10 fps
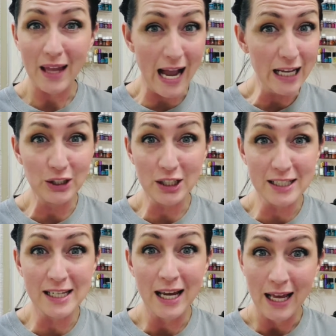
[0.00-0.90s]
I
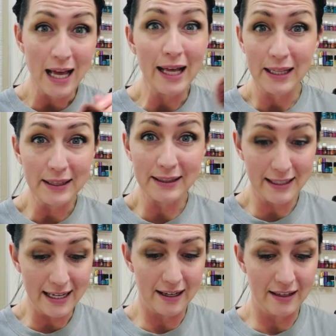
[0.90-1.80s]
looked
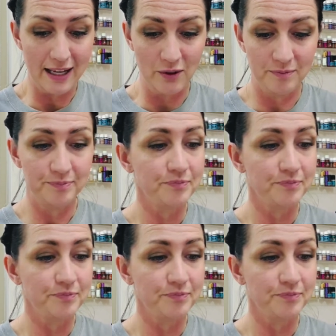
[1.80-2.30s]
like a clown